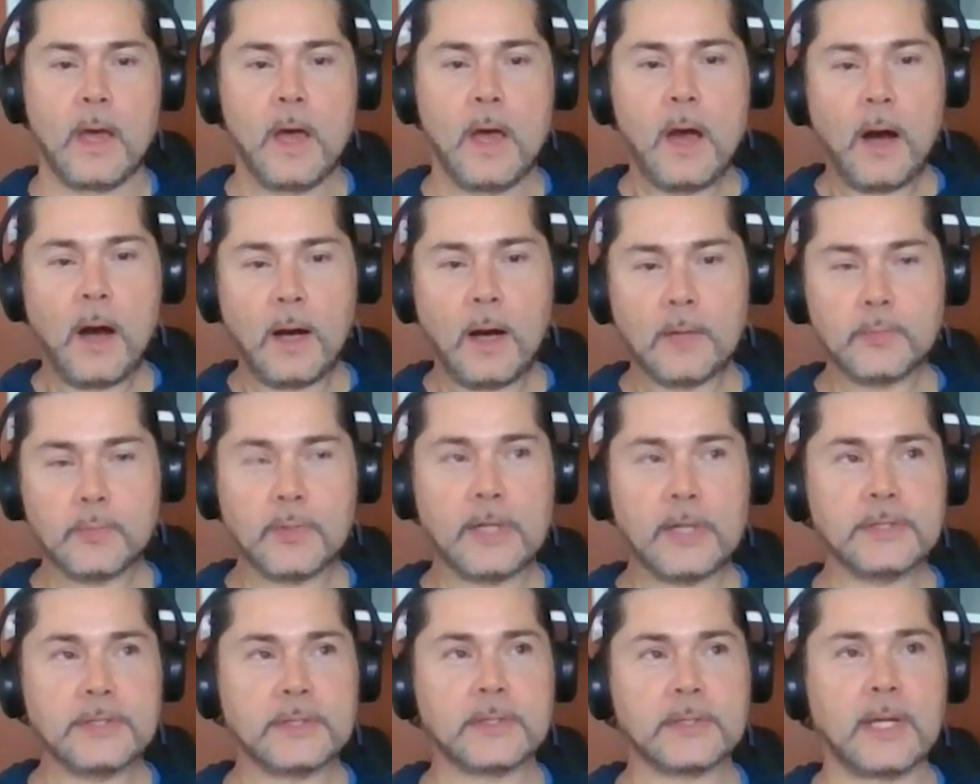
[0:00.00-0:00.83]
On
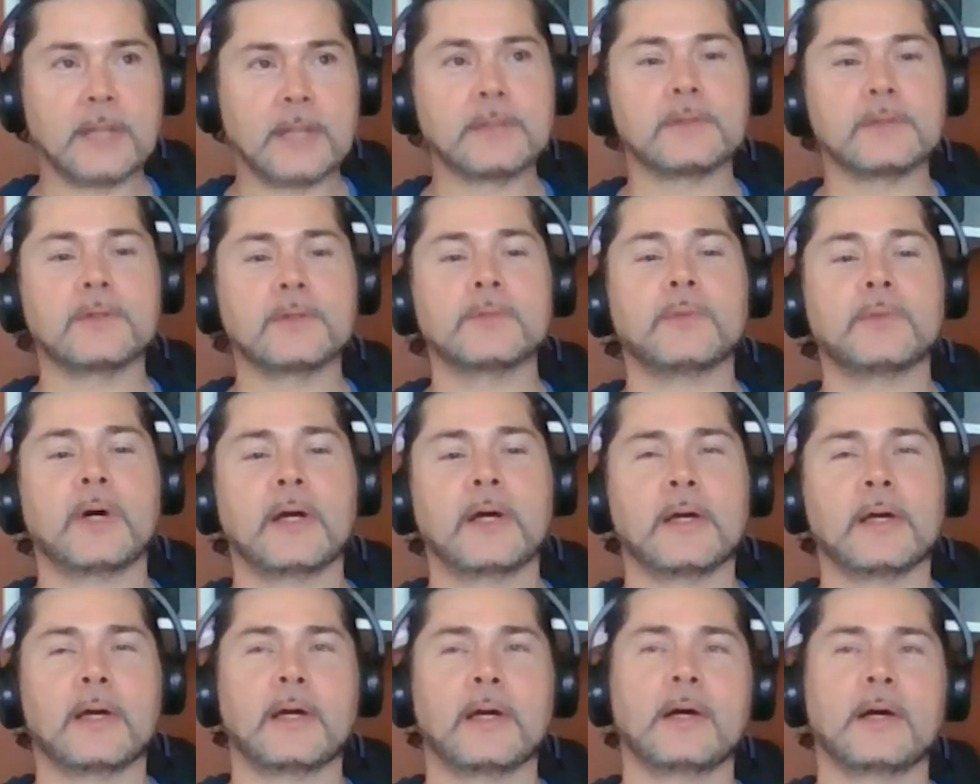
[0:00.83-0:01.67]
Project Antelope, I
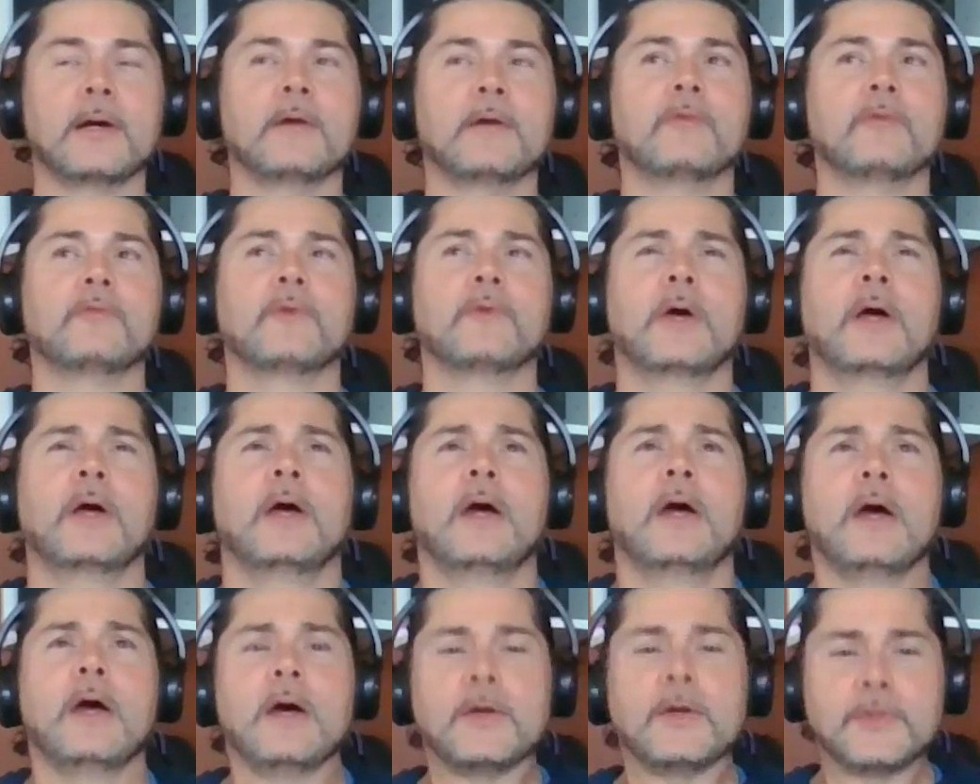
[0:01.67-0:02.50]
have
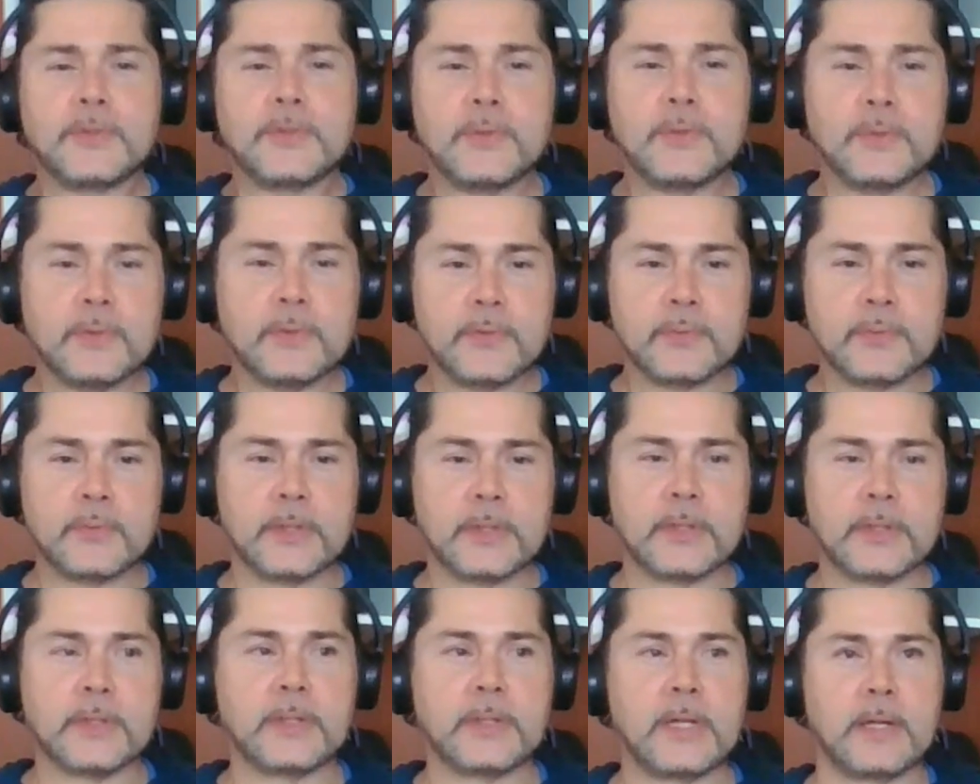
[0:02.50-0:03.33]
2 to
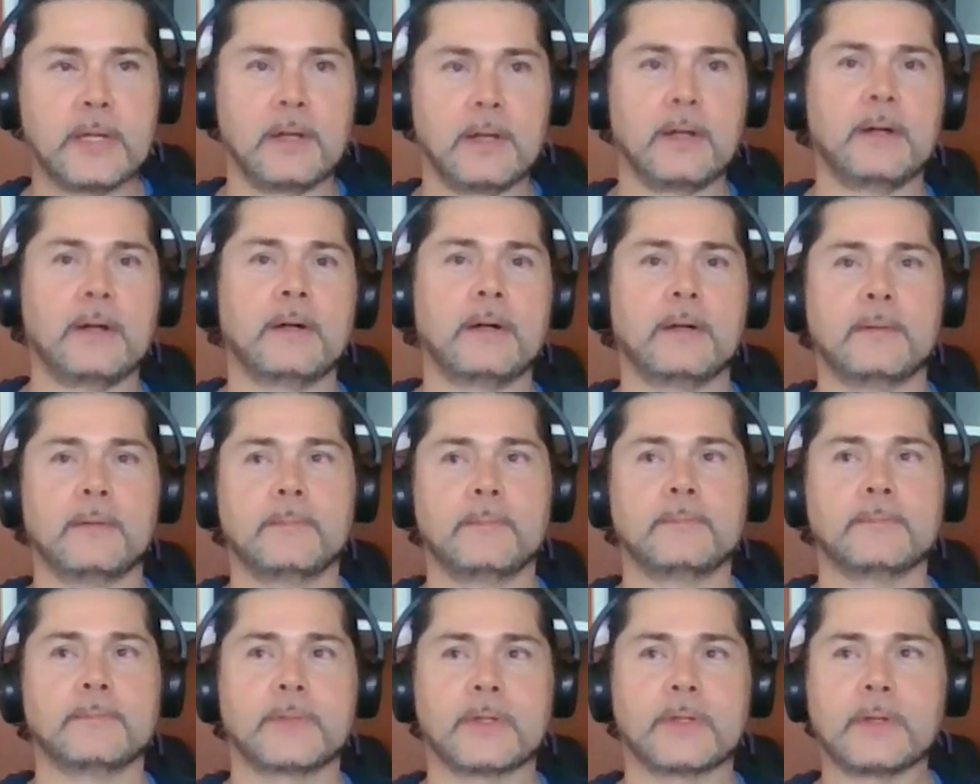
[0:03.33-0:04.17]
3
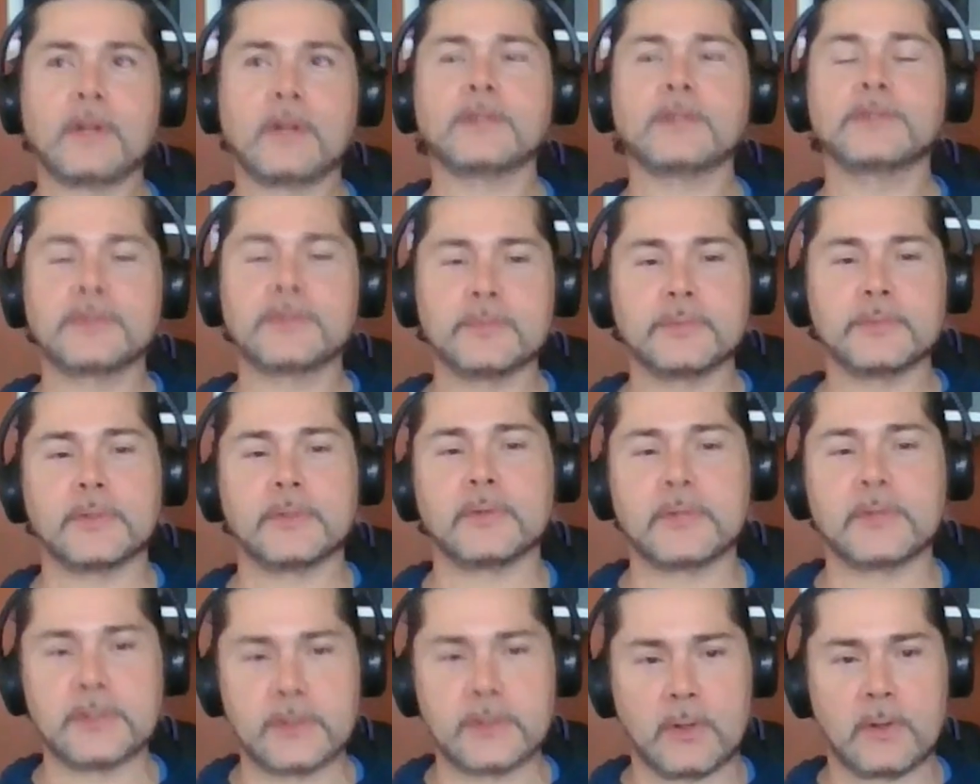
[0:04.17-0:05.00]
custom-built
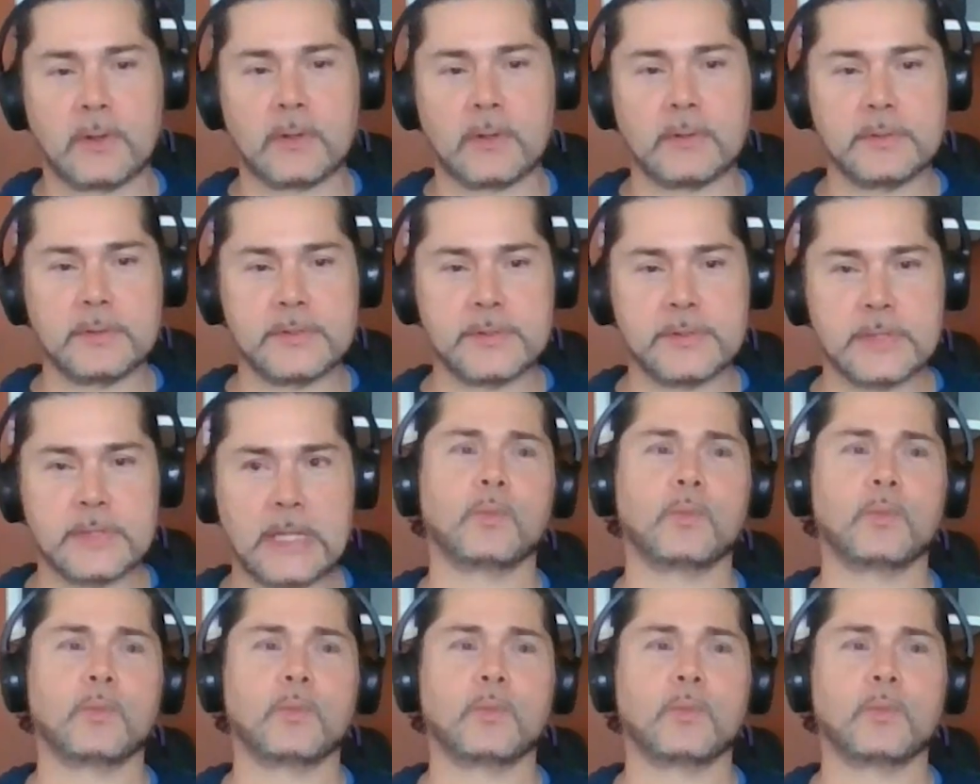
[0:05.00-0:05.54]
guitars.